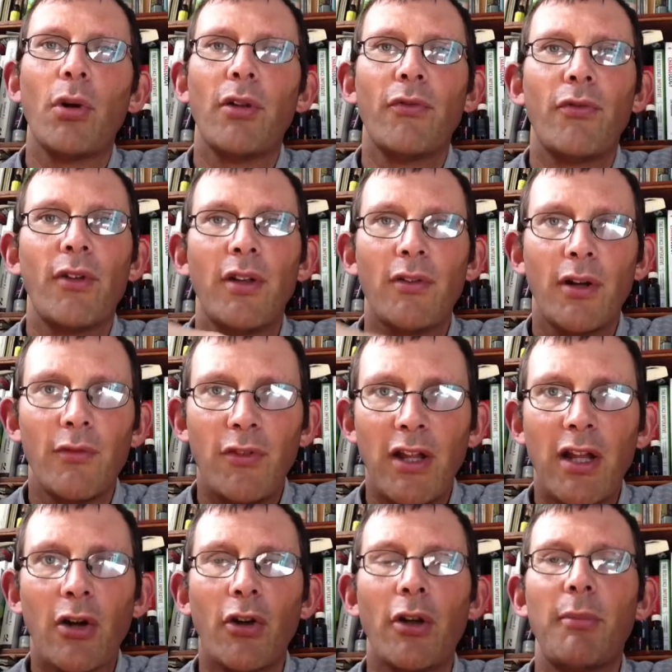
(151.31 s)
of the
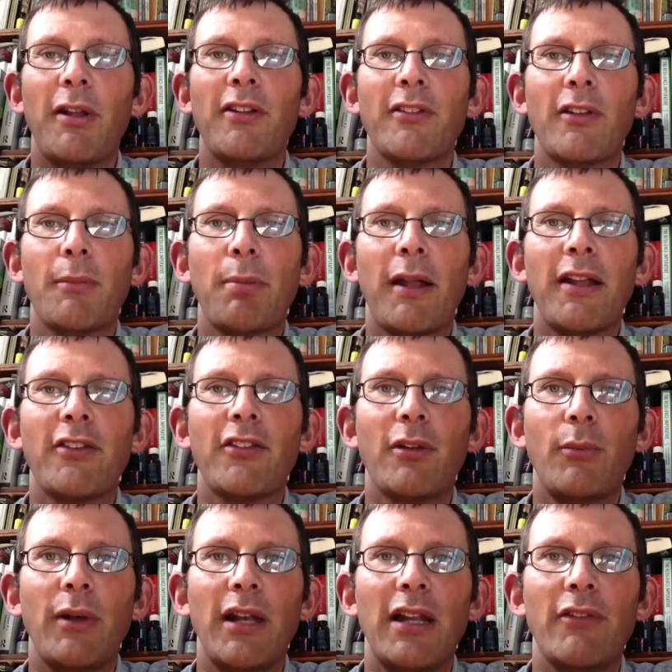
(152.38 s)
economies of the place that
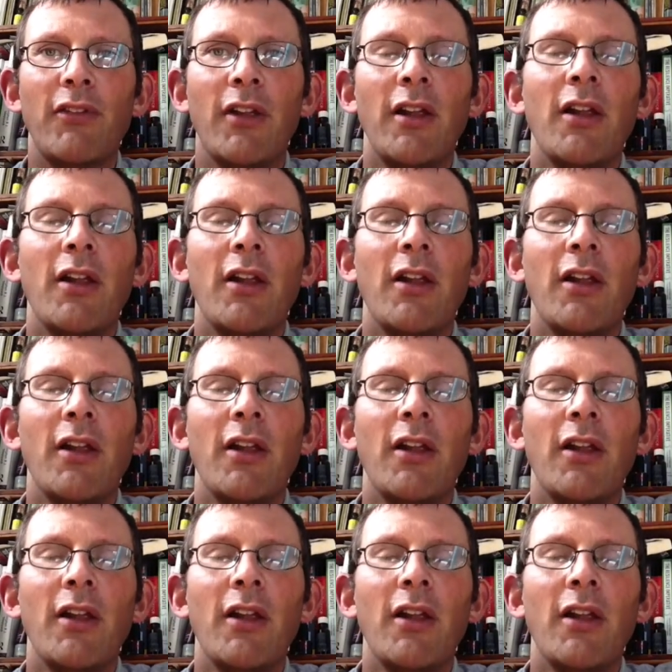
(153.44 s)
we live,